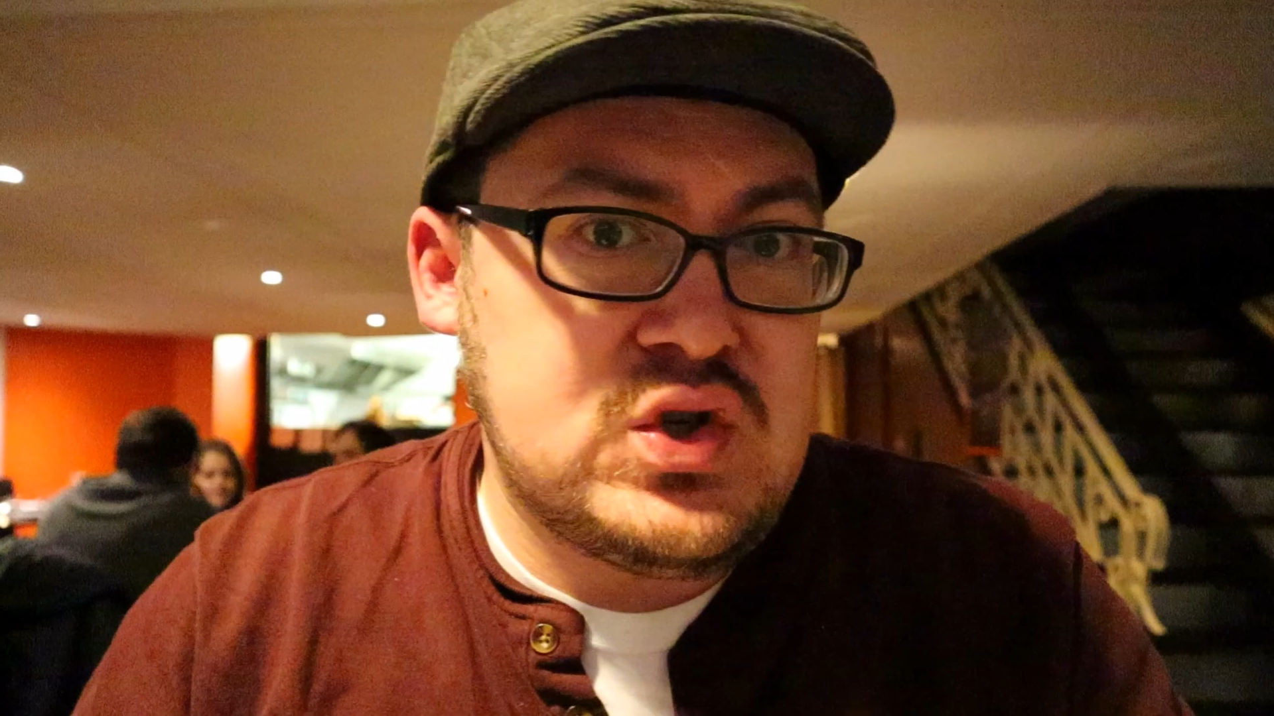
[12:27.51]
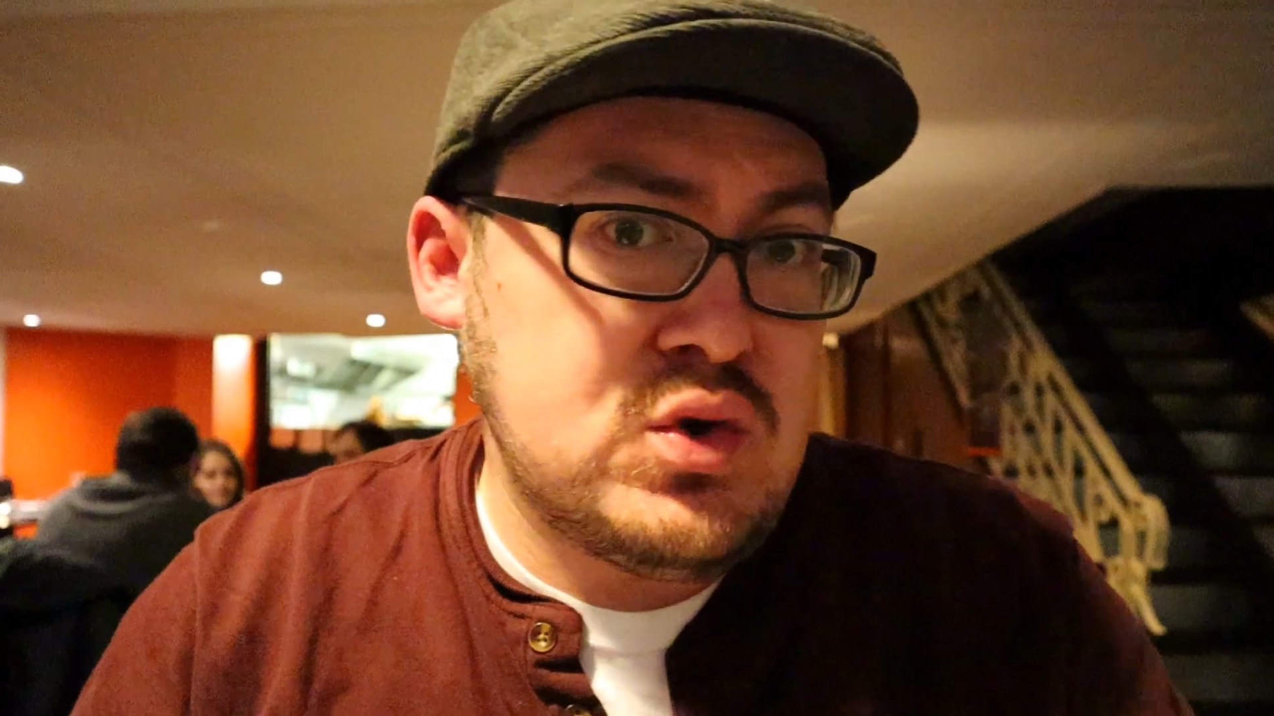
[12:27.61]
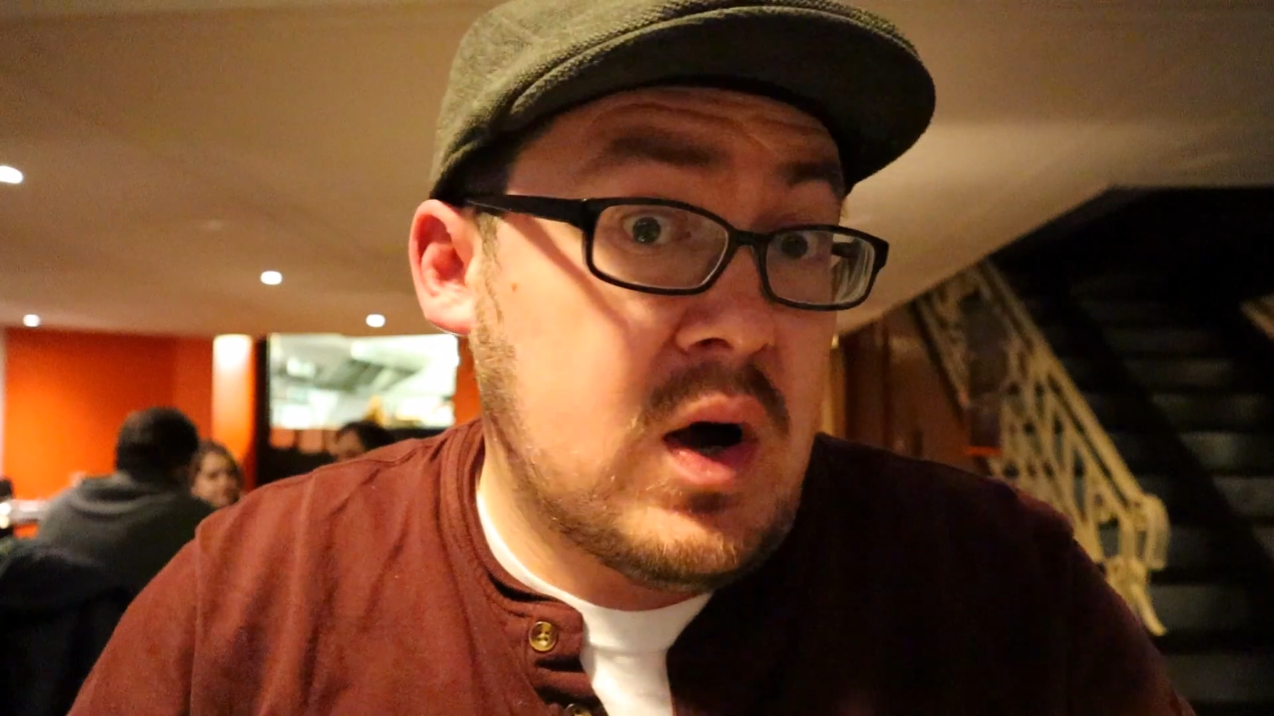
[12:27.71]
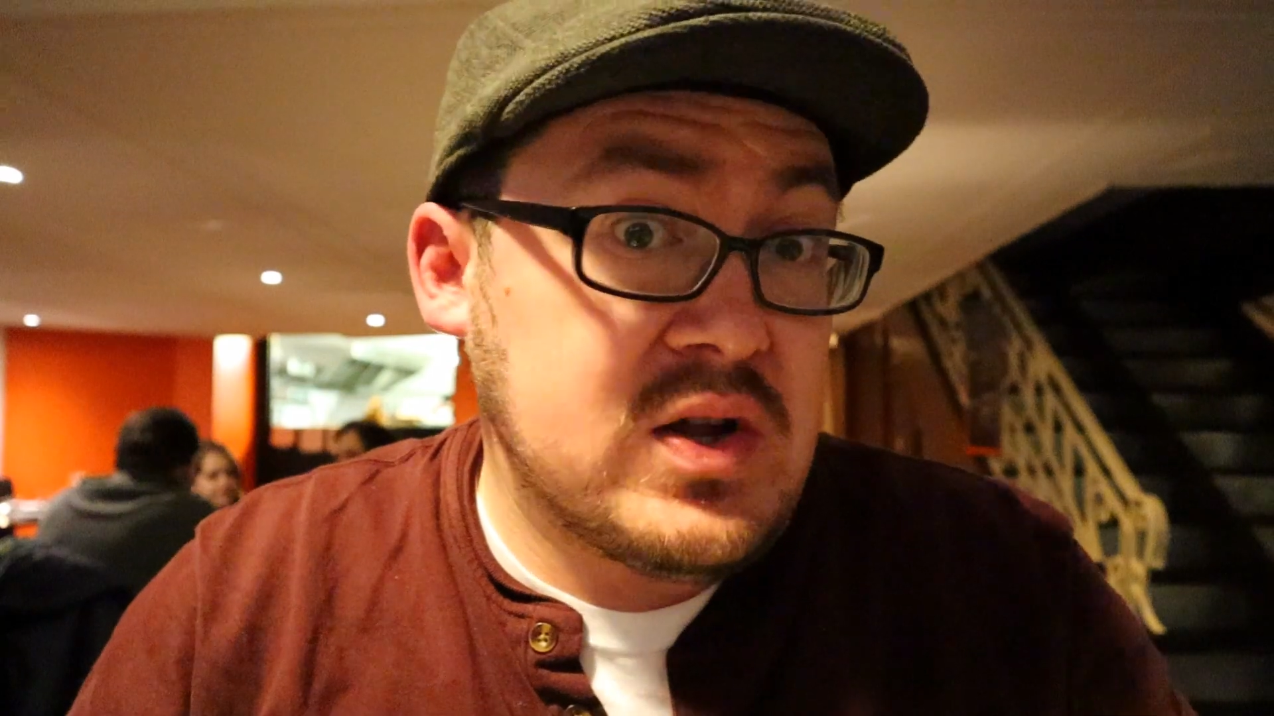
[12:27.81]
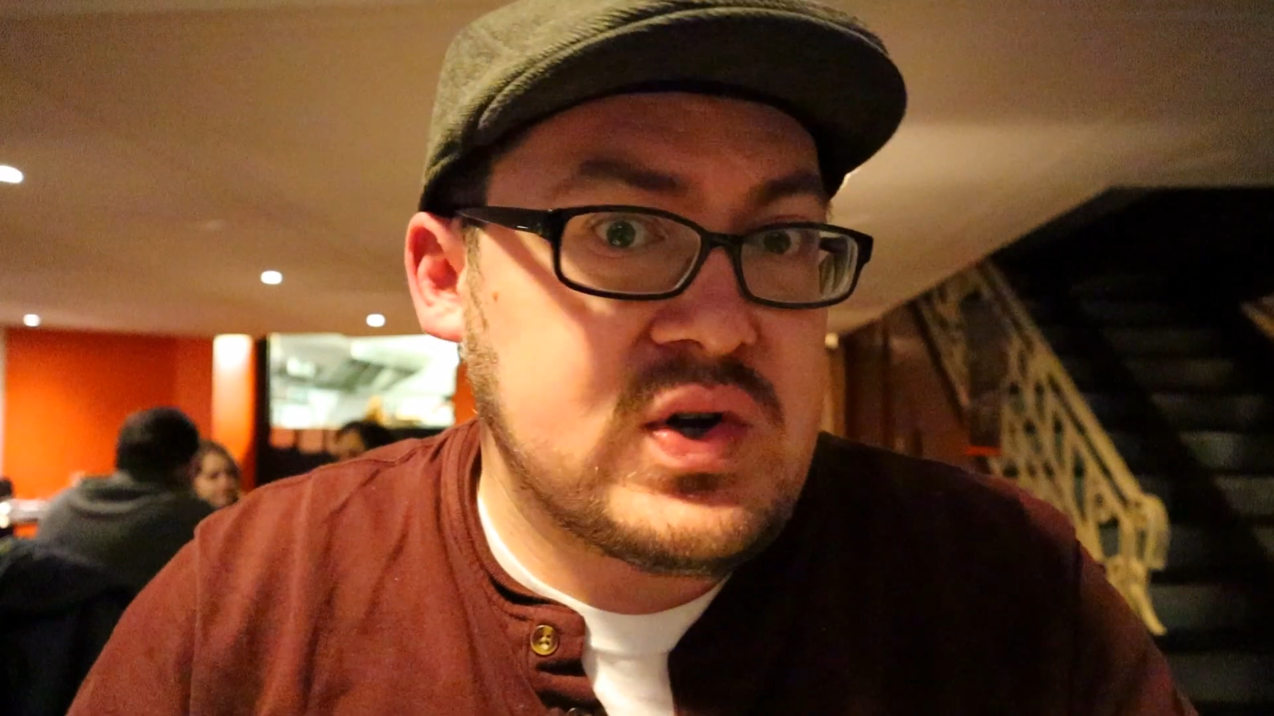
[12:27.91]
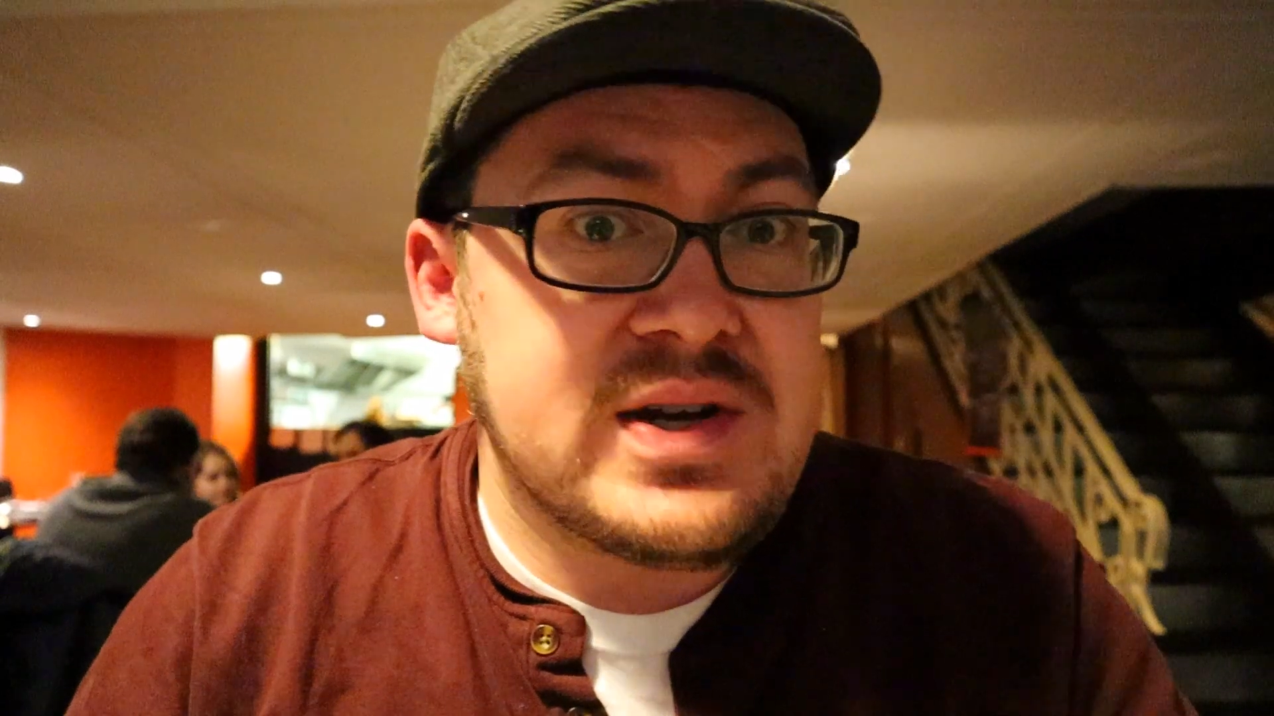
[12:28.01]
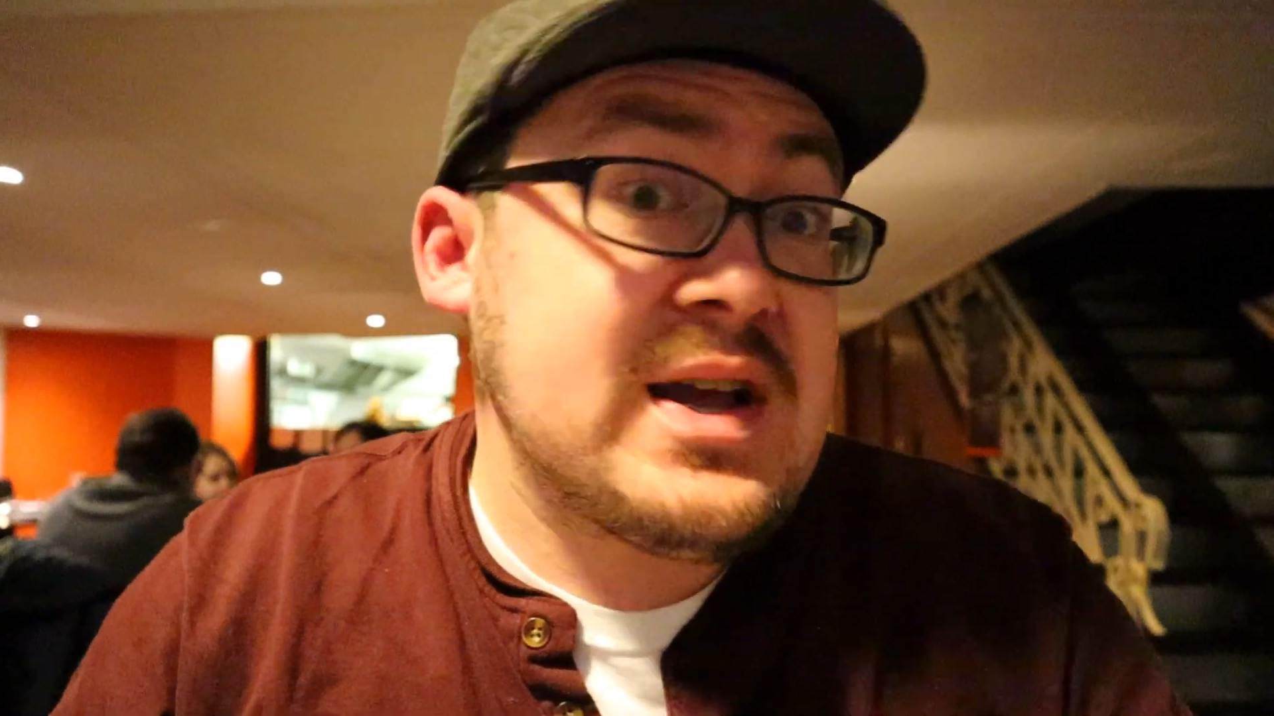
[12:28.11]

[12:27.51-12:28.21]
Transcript: 2 entrees.